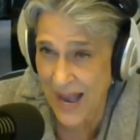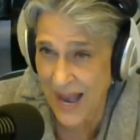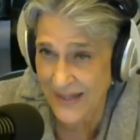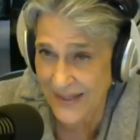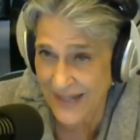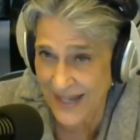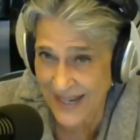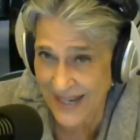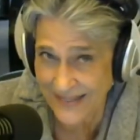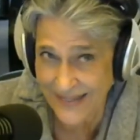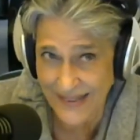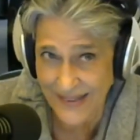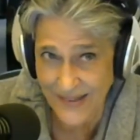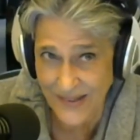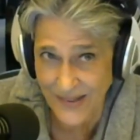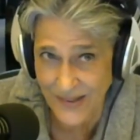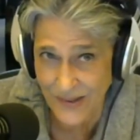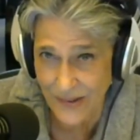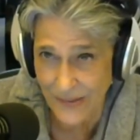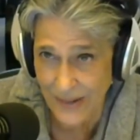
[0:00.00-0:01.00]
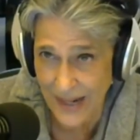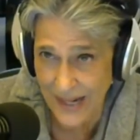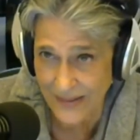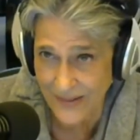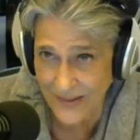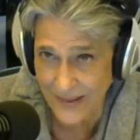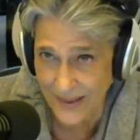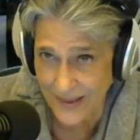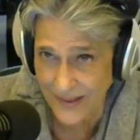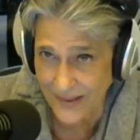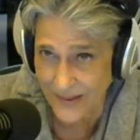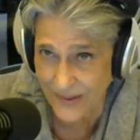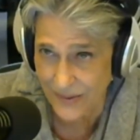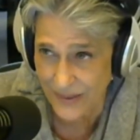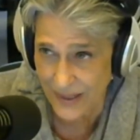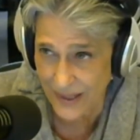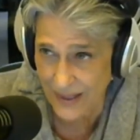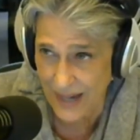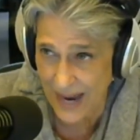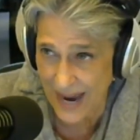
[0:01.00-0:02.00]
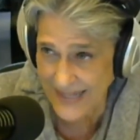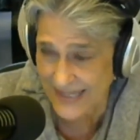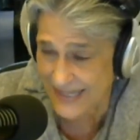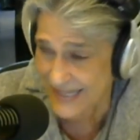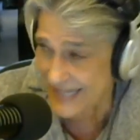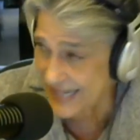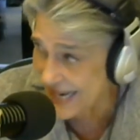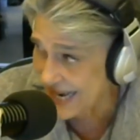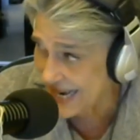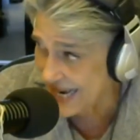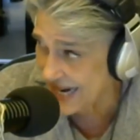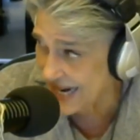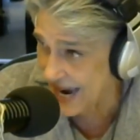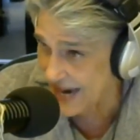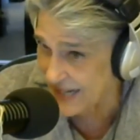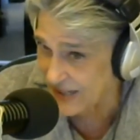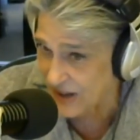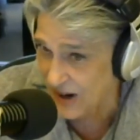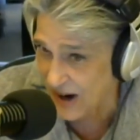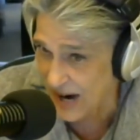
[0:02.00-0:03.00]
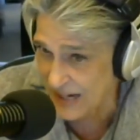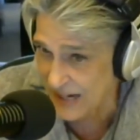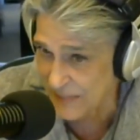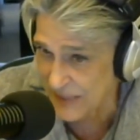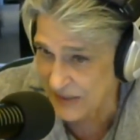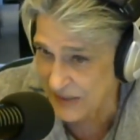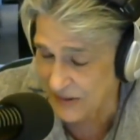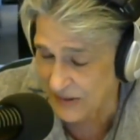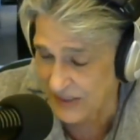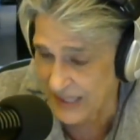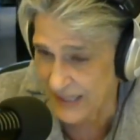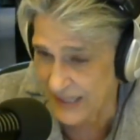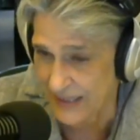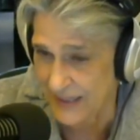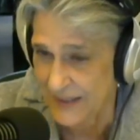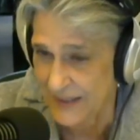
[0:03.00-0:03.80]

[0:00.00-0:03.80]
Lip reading: can't teach a tarantula a trick." "I did. I taught him a trick."